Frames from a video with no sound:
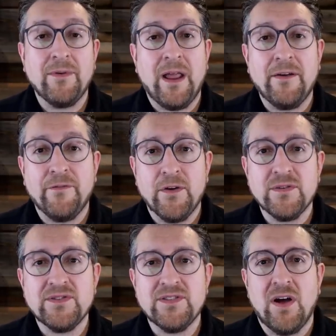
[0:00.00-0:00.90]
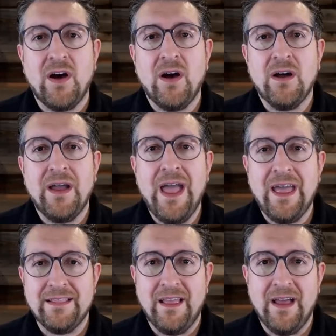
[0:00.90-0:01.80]
When I first saw
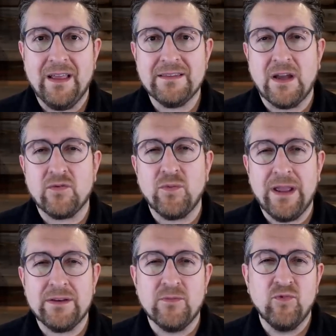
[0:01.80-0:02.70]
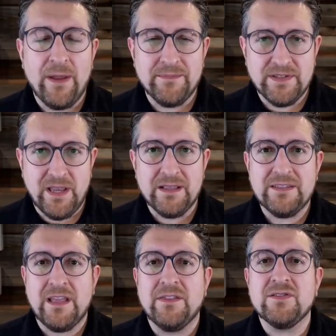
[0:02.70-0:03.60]
headlines on random
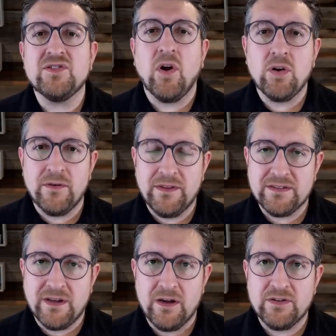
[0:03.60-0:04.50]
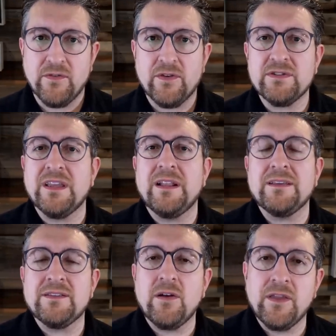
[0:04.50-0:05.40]
websites at the start of this controversy, and I
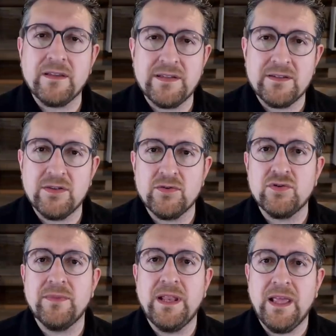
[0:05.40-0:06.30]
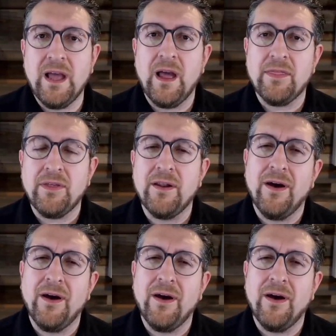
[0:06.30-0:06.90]
saw things on social media, I thought,